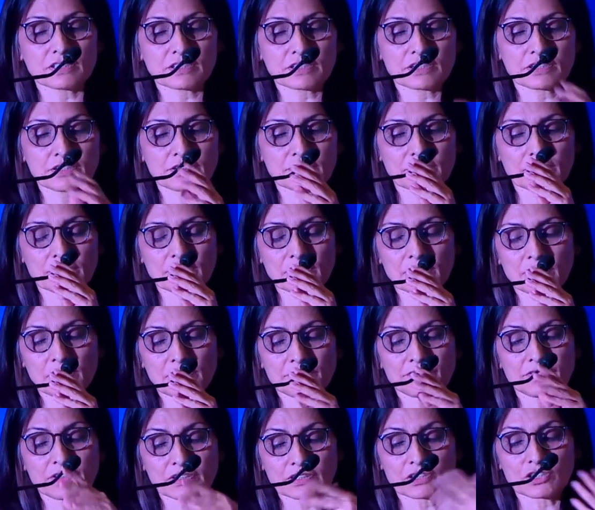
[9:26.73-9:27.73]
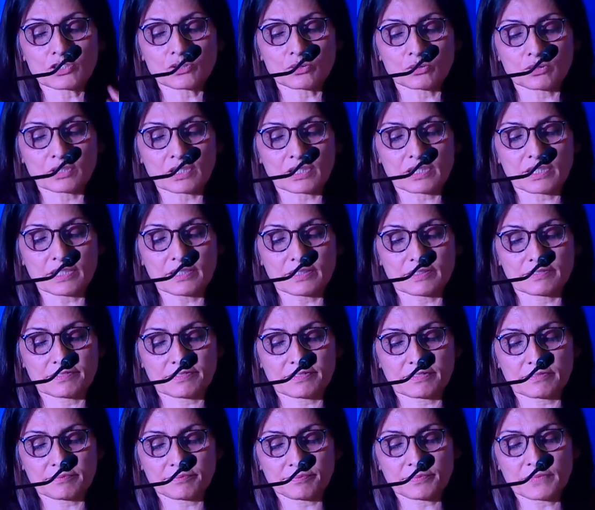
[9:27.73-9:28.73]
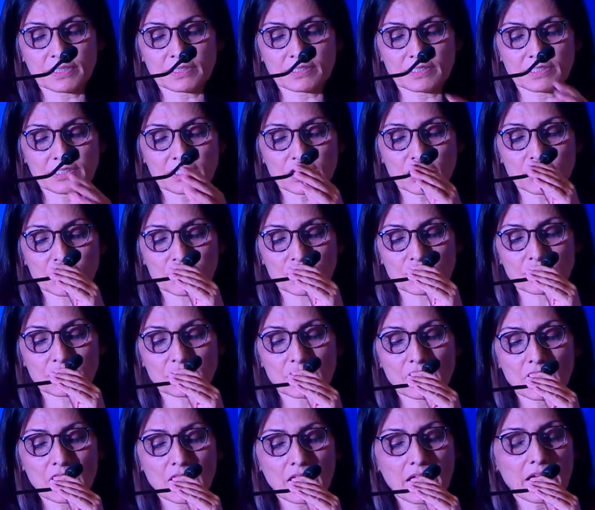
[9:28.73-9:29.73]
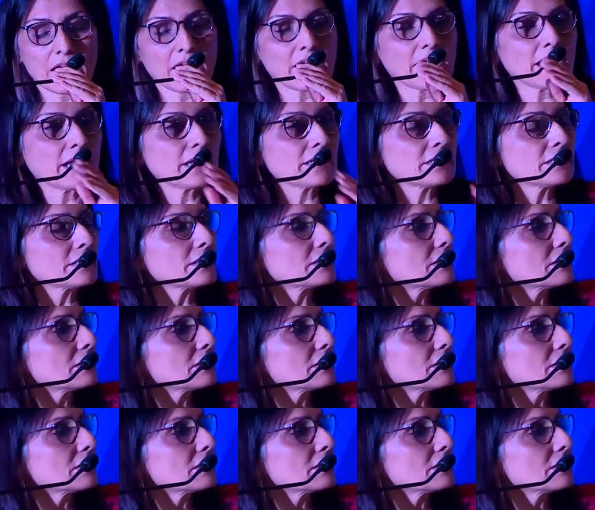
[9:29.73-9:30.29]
in uh, further to the kids that they teach. And